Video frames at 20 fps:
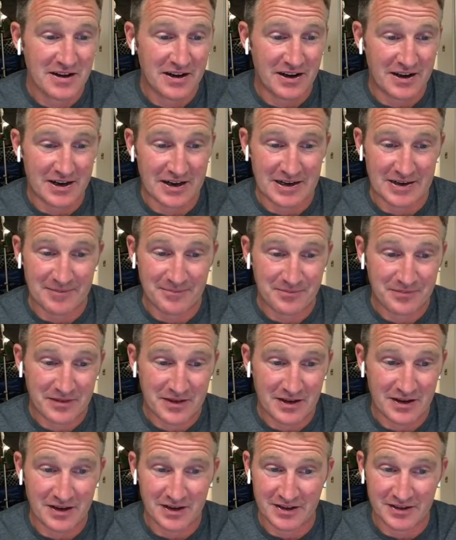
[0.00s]
Um,
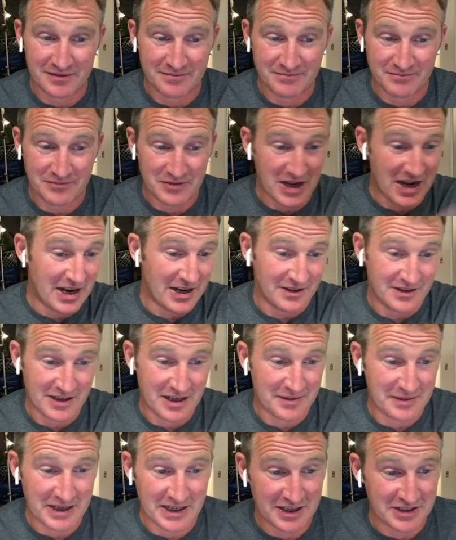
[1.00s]
and yeah,
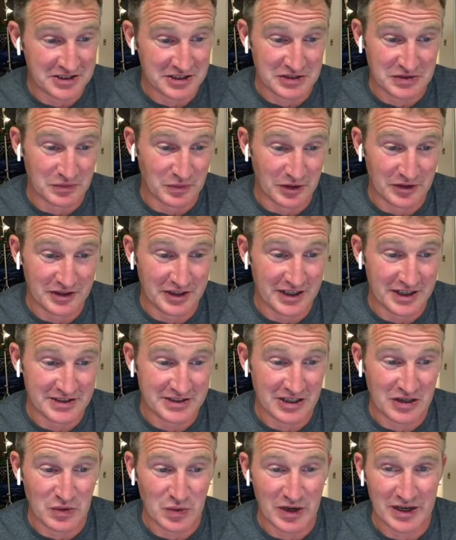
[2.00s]
I mean, it just really is
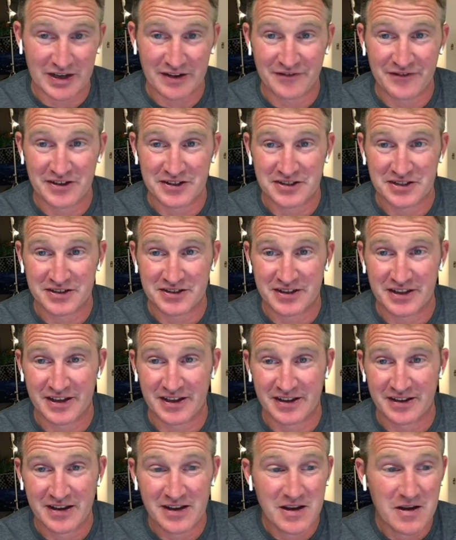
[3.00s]
a quick, efficient
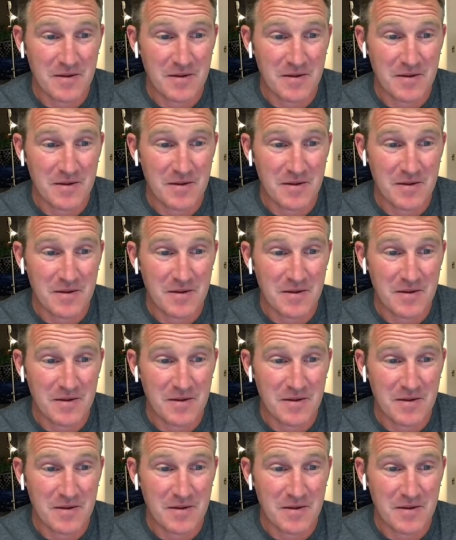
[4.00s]
thing.